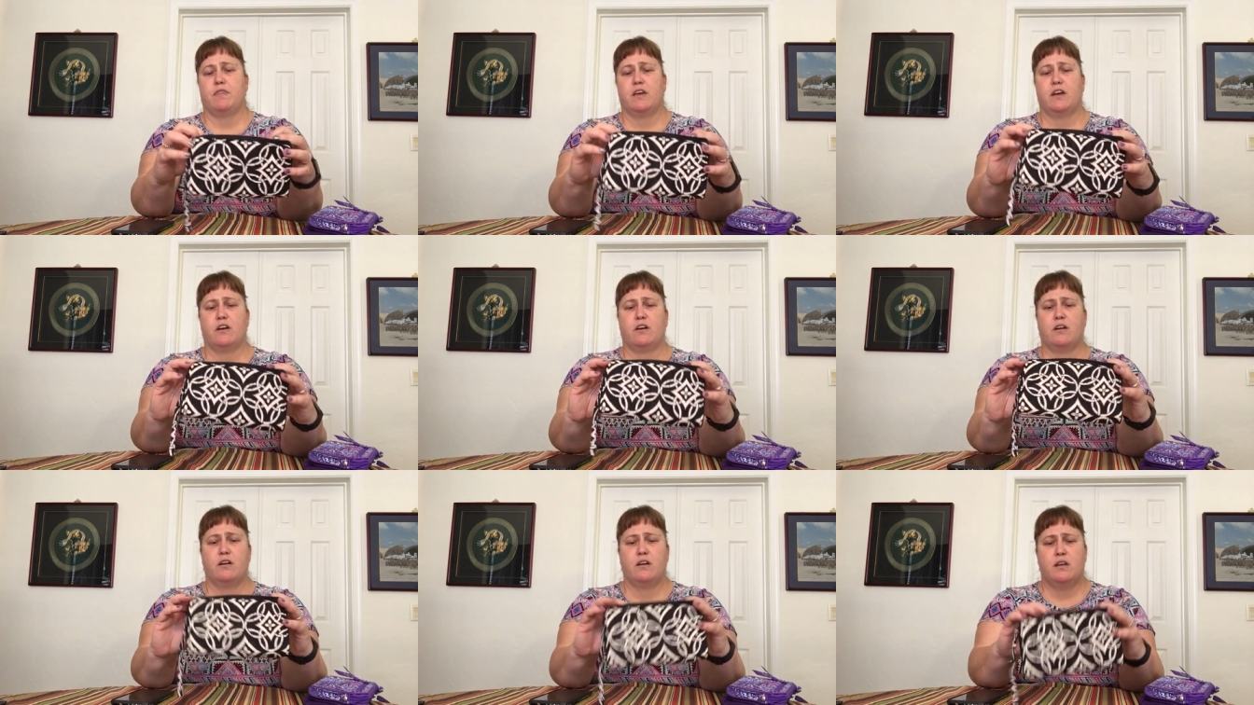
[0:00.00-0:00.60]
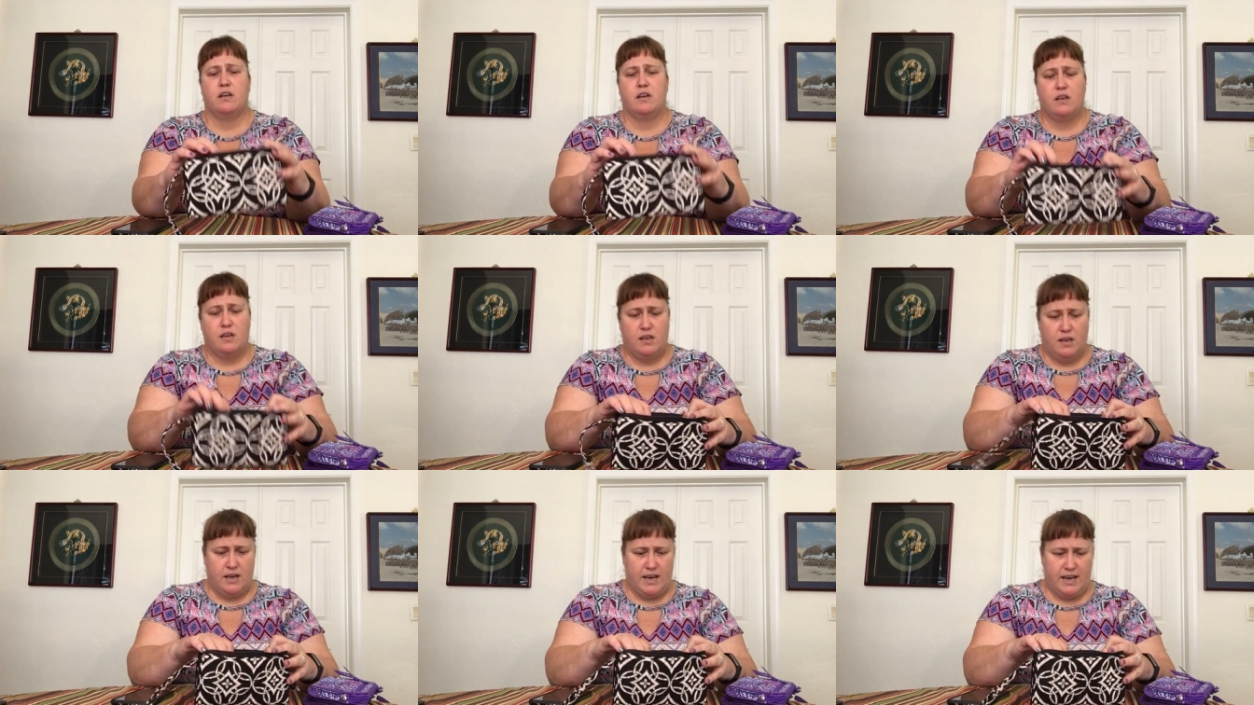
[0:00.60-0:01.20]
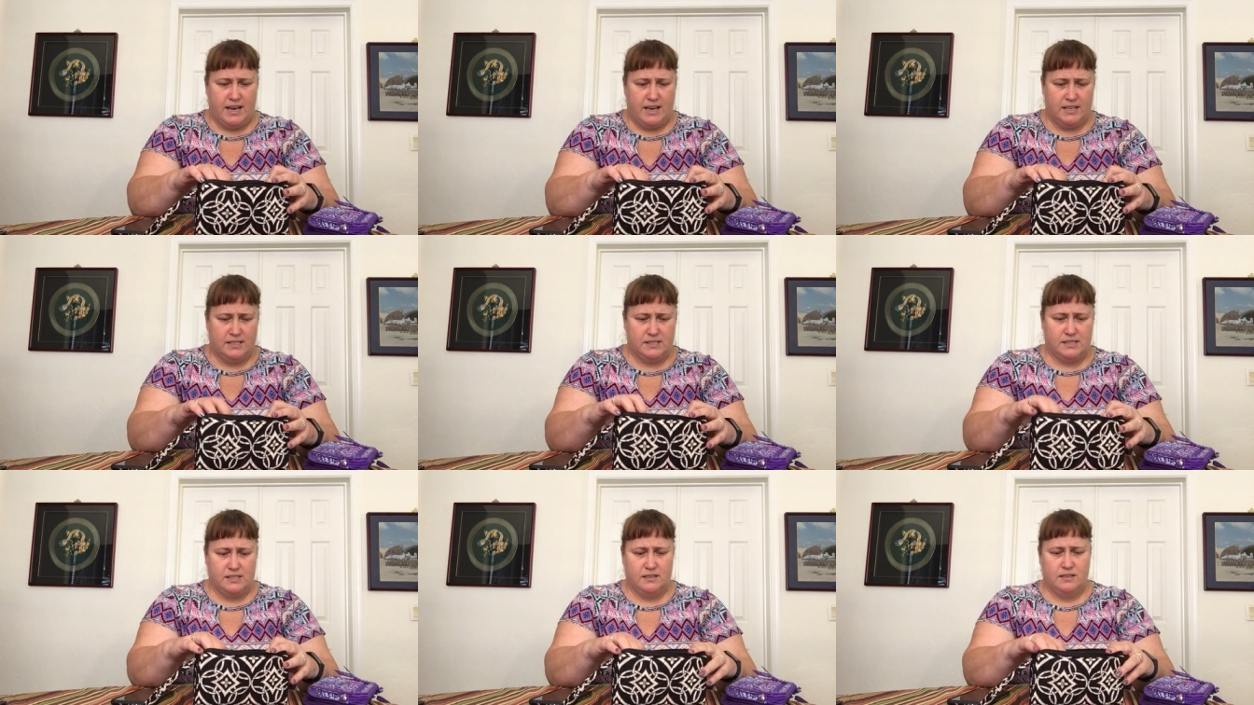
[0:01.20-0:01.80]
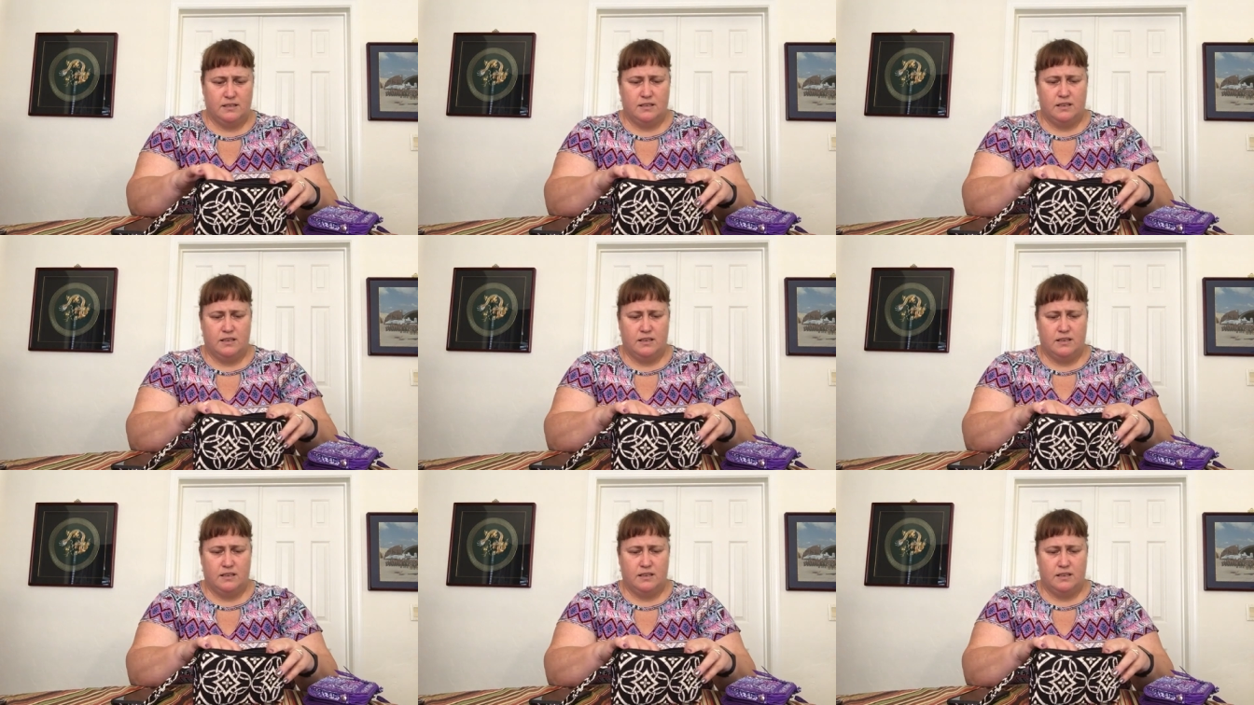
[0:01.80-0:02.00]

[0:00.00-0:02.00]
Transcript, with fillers: there, has